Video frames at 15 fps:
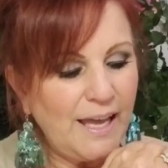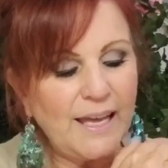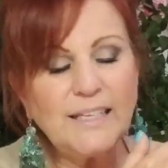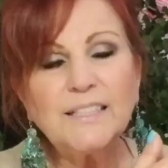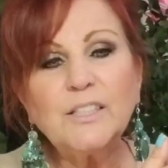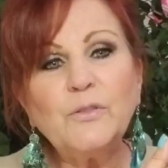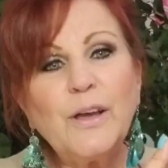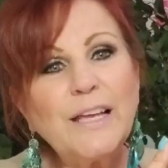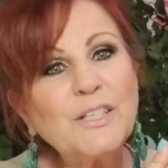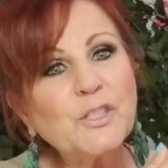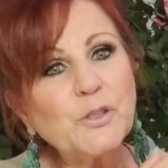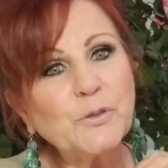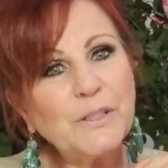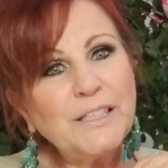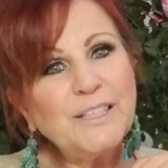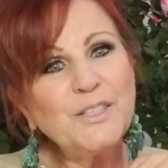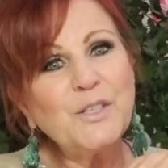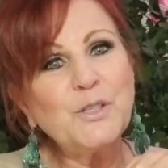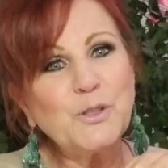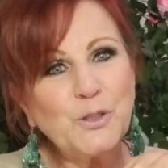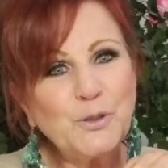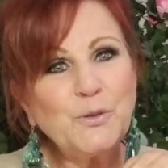and to enter
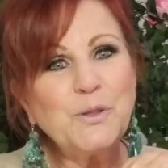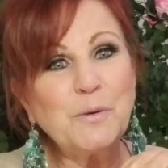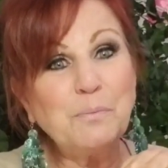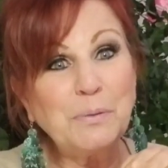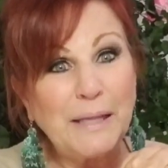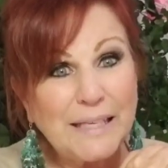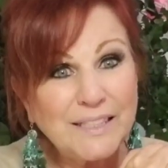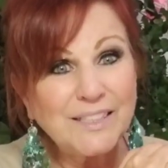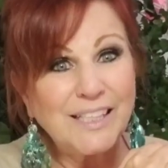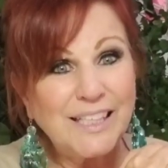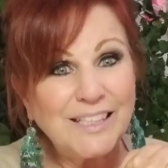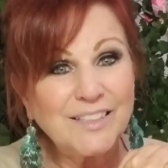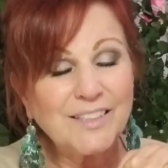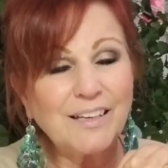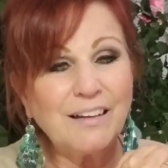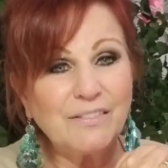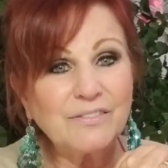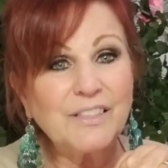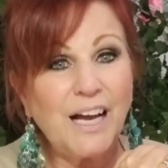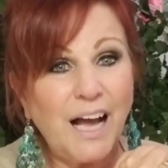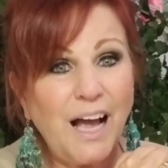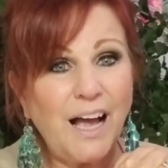into the blessings
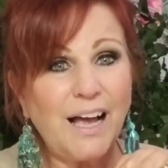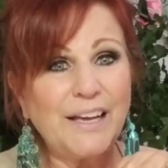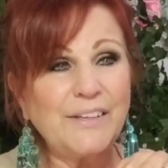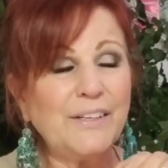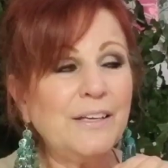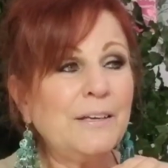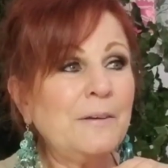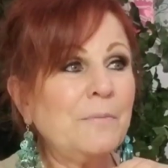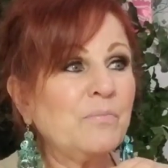of God.